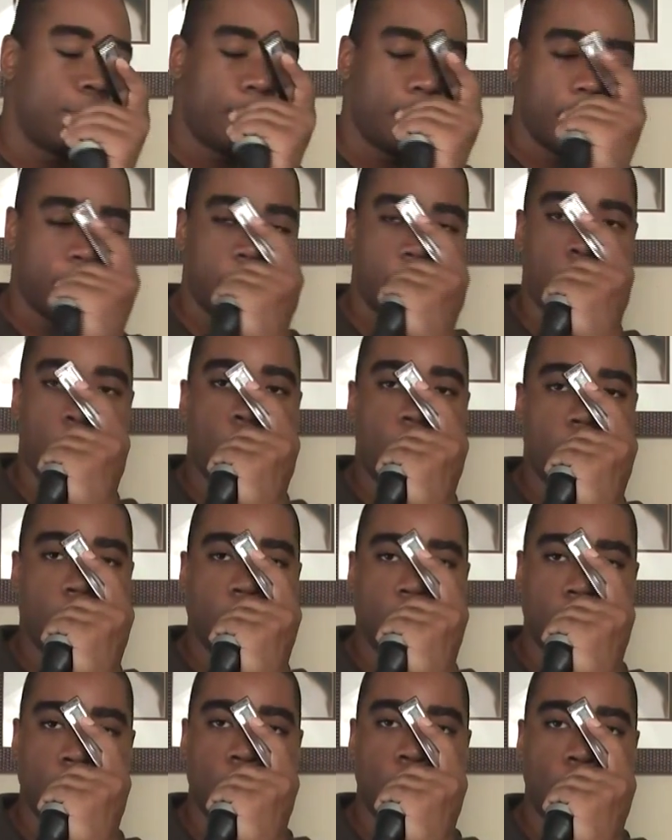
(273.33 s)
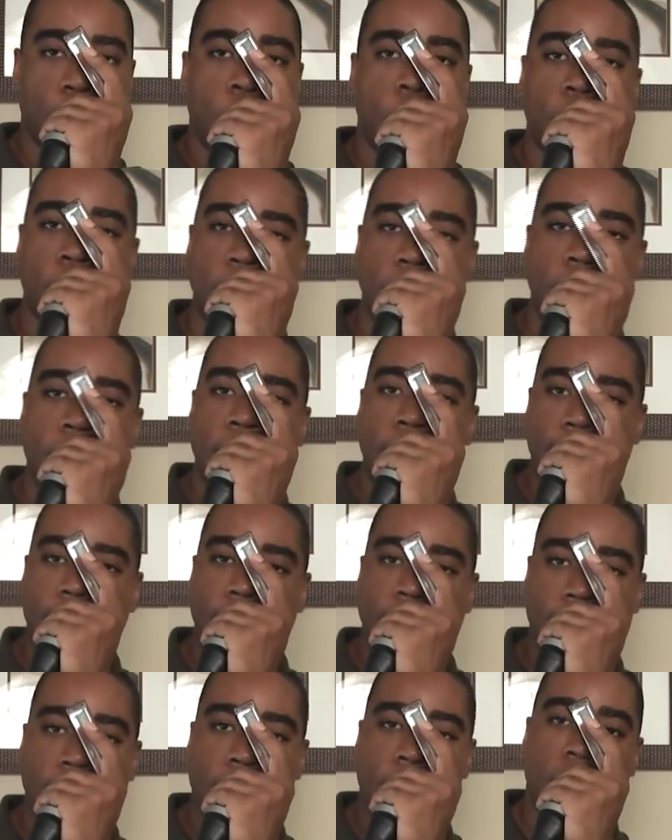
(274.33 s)
so on and so forth,
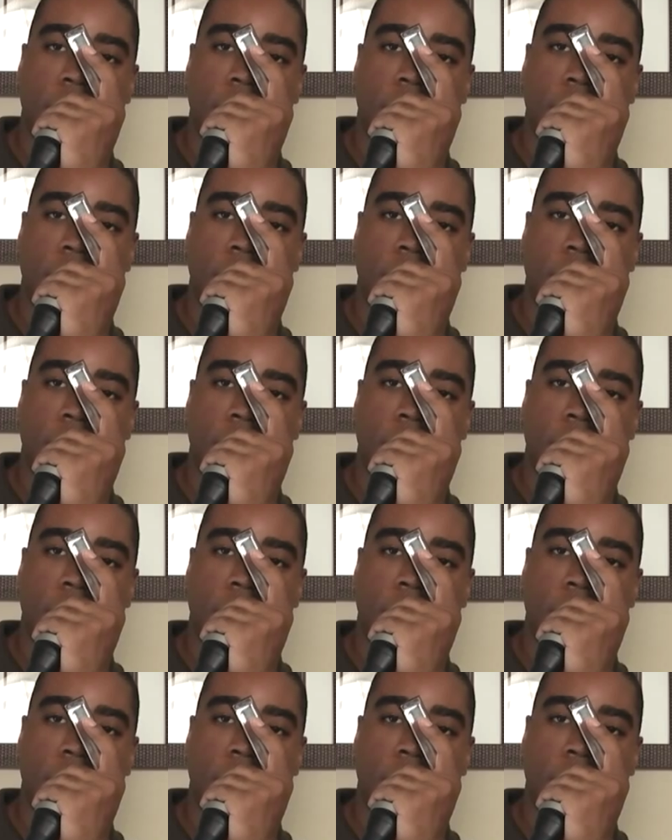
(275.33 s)
like this.